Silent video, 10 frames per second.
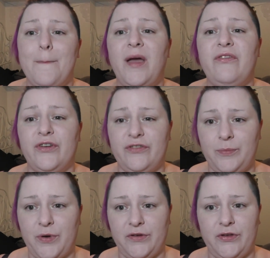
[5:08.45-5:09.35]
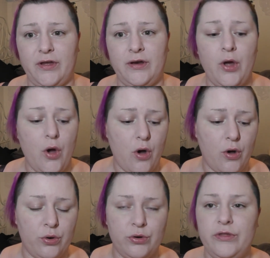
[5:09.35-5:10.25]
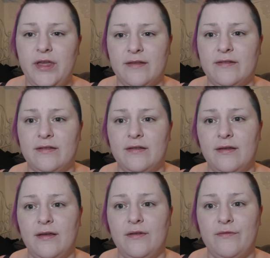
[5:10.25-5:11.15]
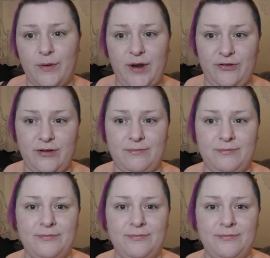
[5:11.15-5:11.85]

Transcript: my first impression on this foundation.